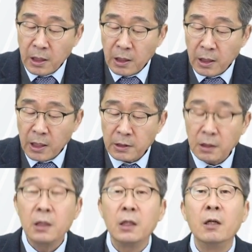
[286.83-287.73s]
and
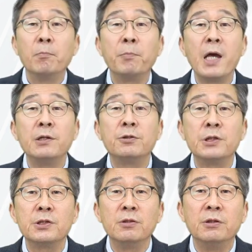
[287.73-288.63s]

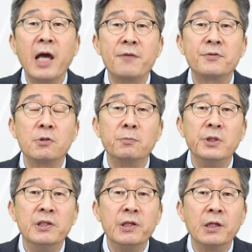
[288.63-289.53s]
penetration depth of
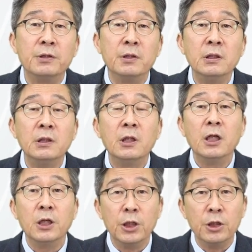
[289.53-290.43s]
indenter
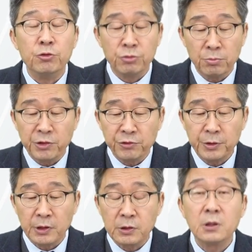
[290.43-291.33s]
into a
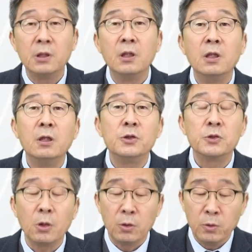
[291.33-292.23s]
material.
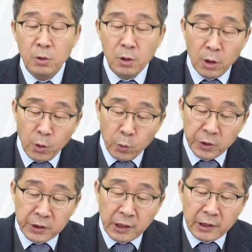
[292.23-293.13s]
So we
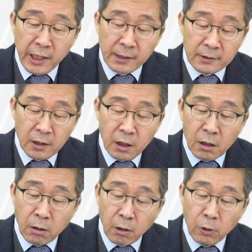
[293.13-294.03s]
can get
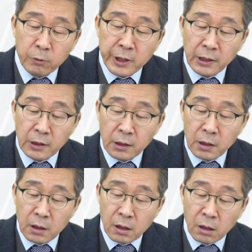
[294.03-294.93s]
loading,
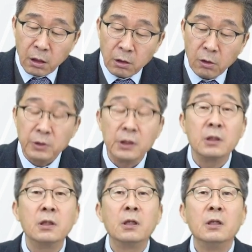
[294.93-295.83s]

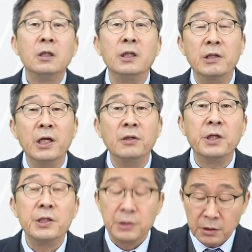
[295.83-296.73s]
unloading,
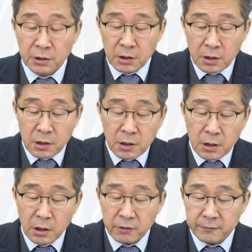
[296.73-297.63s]
indentation
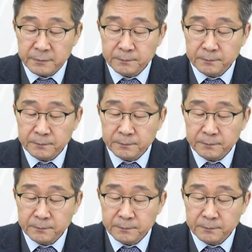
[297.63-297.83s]
curve.